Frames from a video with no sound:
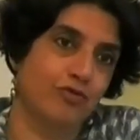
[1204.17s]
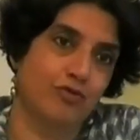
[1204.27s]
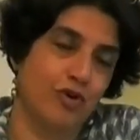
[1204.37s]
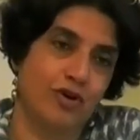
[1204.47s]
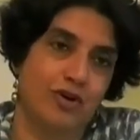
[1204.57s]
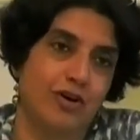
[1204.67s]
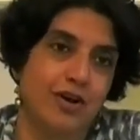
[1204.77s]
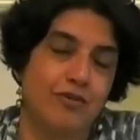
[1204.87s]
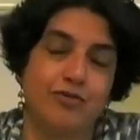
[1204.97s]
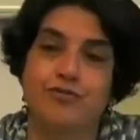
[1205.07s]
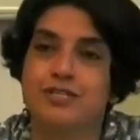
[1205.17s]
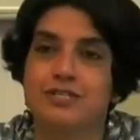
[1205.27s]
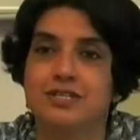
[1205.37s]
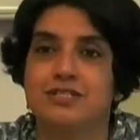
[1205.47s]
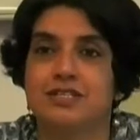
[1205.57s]
for 50,
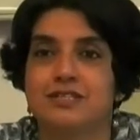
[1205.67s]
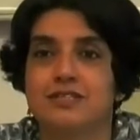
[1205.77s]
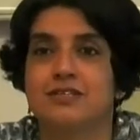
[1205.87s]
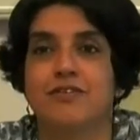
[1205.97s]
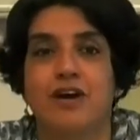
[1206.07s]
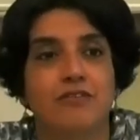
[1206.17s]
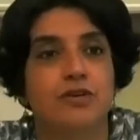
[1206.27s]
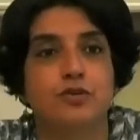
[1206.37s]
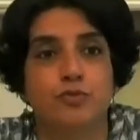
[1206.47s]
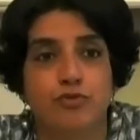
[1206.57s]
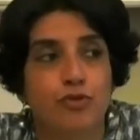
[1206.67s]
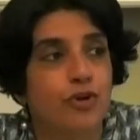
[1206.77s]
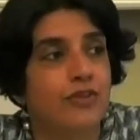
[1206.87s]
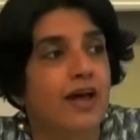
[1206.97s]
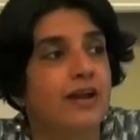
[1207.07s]
60, 65 years
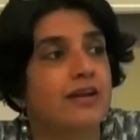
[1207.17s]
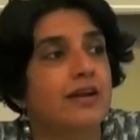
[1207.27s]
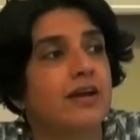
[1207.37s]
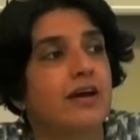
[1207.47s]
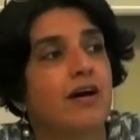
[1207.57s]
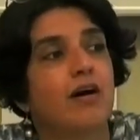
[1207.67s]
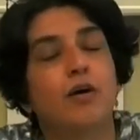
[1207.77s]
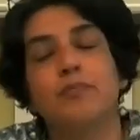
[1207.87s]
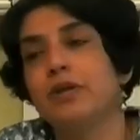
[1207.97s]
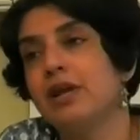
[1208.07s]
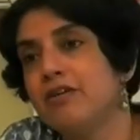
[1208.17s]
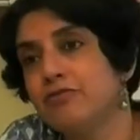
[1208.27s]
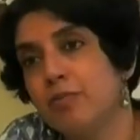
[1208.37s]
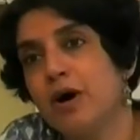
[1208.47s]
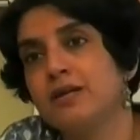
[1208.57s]
before that, the
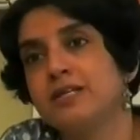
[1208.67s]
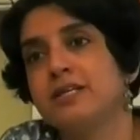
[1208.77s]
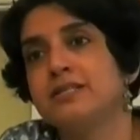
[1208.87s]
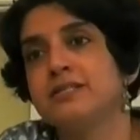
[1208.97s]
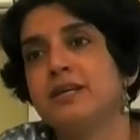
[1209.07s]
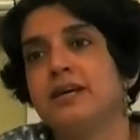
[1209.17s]
left parties,